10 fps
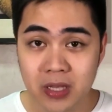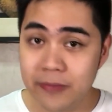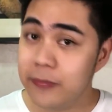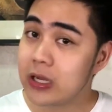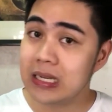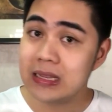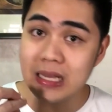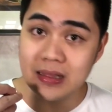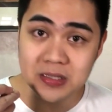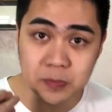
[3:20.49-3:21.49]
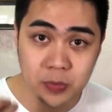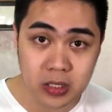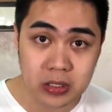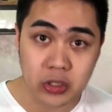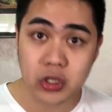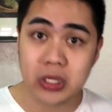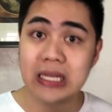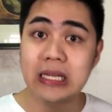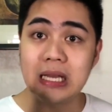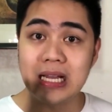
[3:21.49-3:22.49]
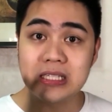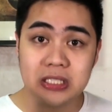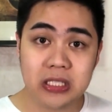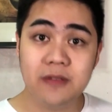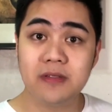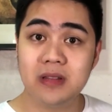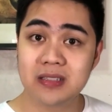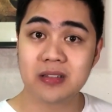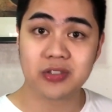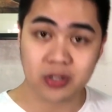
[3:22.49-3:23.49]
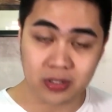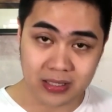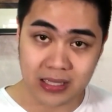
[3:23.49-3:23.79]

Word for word: if you're gonna take this product, you're gonna achieve this result.